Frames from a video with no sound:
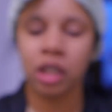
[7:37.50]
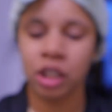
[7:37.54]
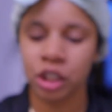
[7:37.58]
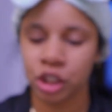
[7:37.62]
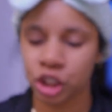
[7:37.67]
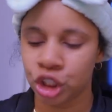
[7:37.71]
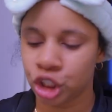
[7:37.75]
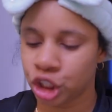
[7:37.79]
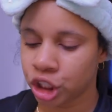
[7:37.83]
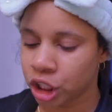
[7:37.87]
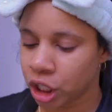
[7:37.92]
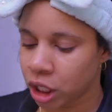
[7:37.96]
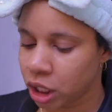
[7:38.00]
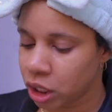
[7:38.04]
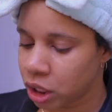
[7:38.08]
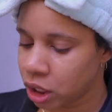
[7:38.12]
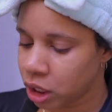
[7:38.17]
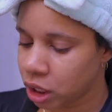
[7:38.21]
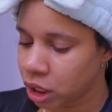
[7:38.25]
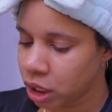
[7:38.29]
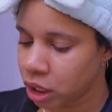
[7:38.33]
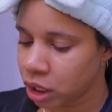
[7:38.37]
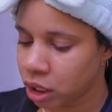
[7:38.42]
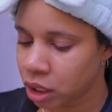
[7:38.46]
a
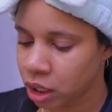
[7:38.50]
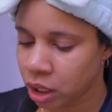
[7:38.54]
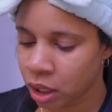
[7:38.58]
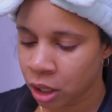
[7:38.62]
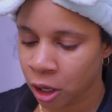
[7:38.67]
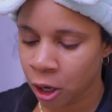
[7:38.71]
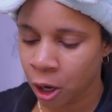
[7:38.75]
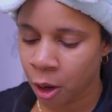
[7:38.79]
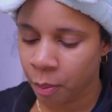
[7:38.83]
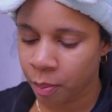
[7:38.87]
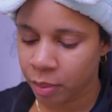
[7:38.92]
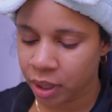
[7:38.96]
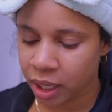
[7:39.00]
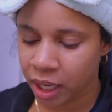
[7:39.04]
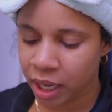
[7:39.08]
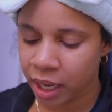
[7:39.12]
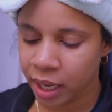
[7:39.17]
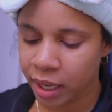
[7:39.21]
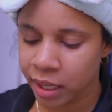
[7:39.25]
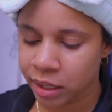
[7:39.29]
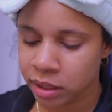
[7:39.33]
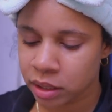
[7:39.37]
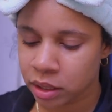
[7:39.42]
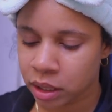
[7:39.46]
jelly, but it
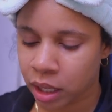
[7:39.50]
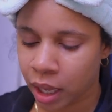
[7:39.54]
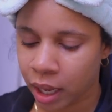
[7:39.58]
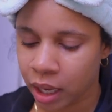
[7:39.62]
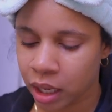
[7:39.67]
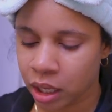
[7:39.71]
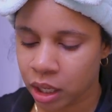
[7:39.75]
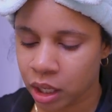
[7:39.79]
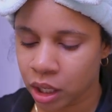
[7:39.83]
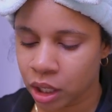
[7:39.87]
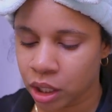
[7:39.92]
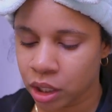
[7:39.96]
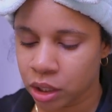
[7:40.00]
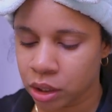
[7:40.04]
has like